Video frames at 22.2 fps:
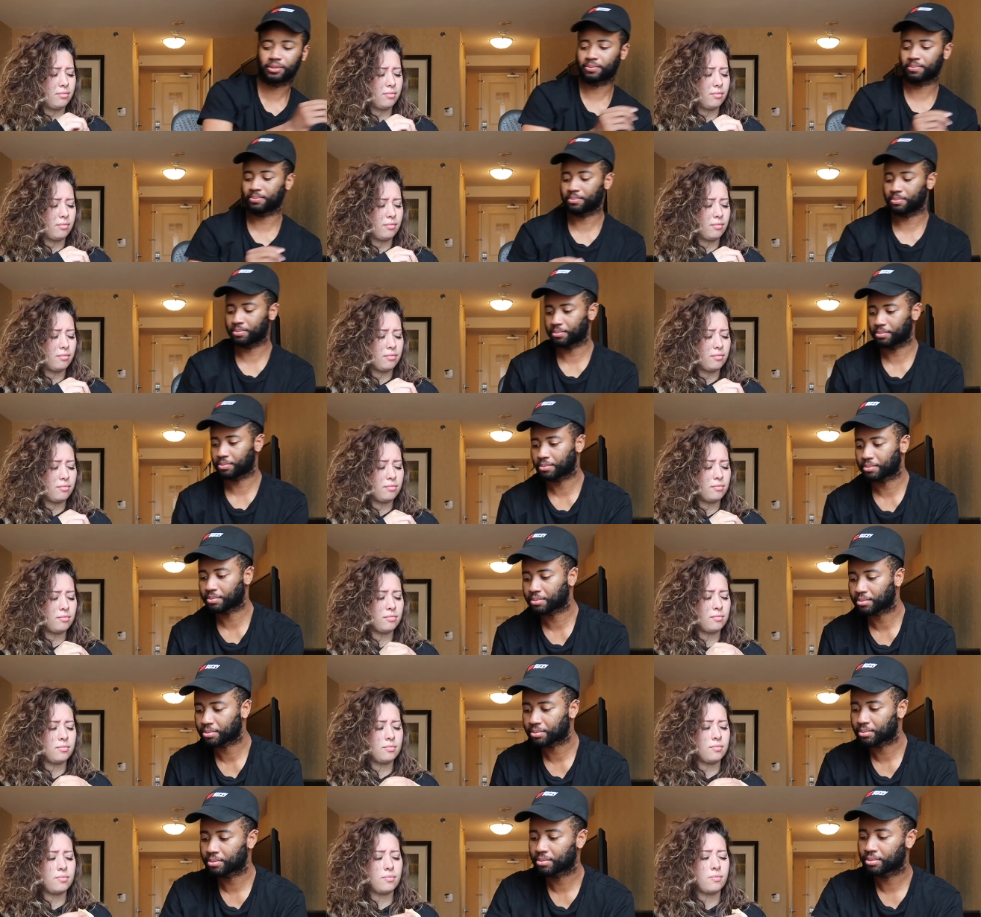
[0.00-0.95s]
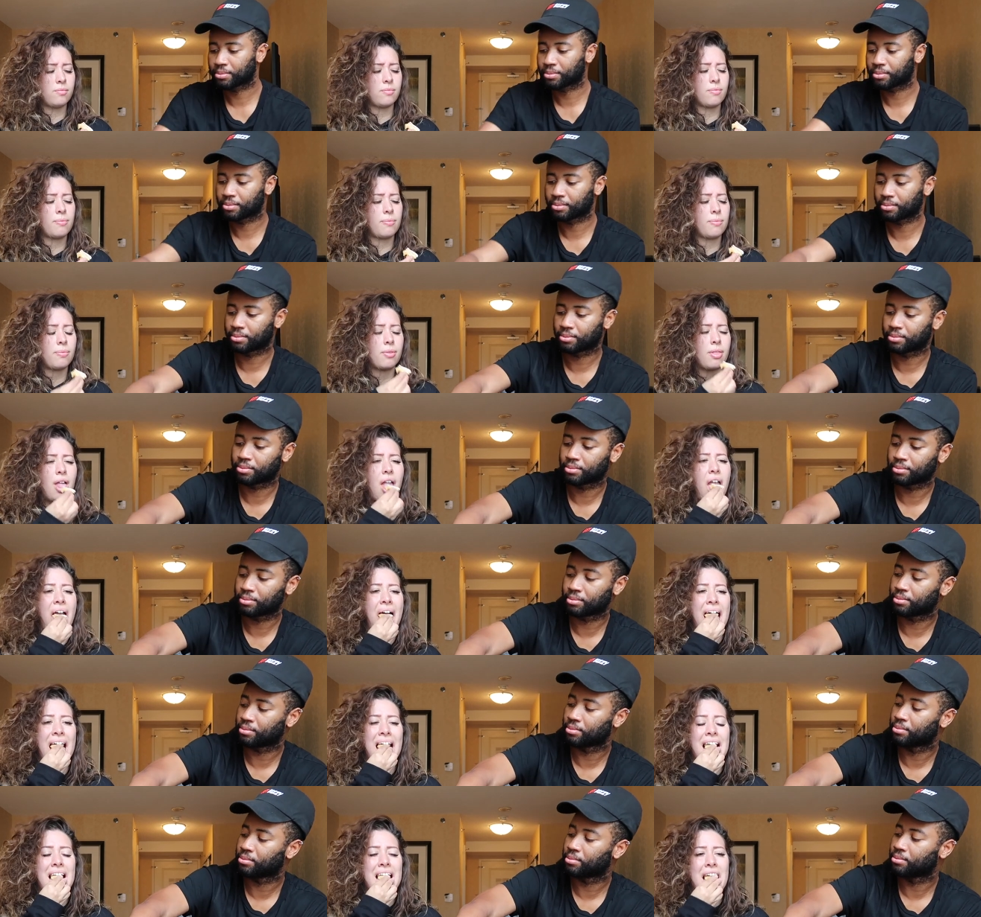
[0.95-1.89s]

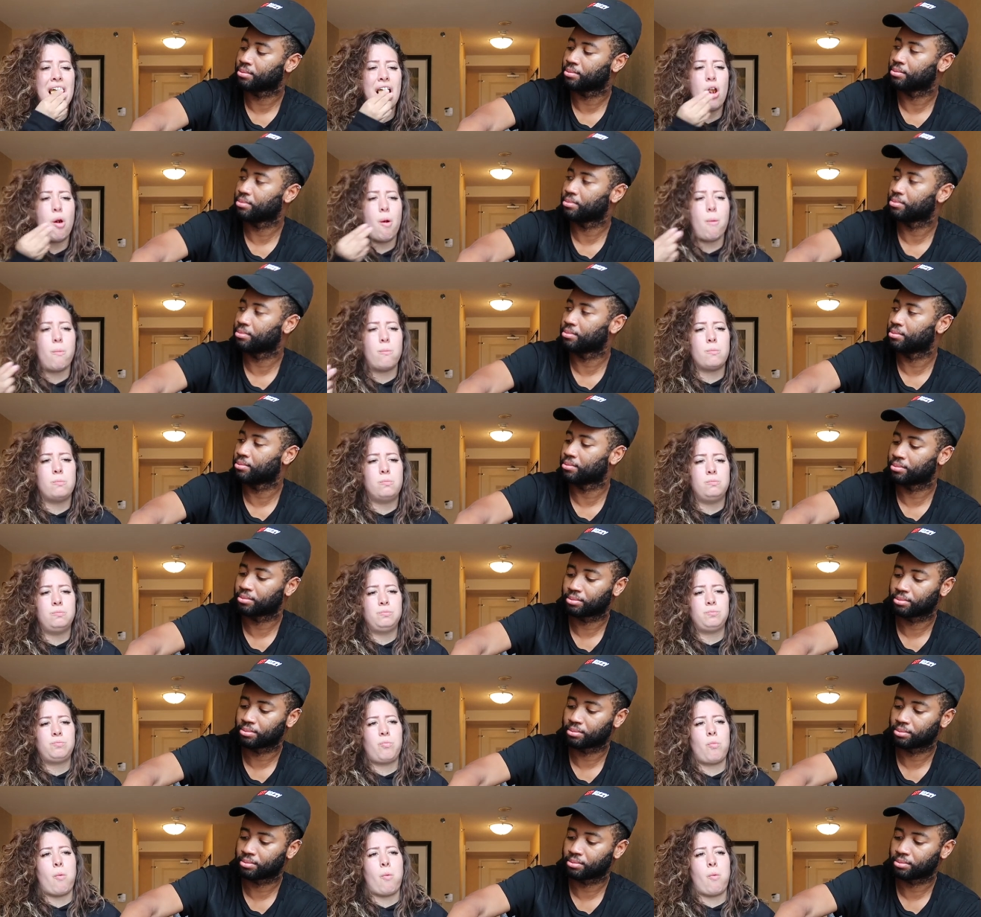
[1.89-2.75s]
Nobody speaks.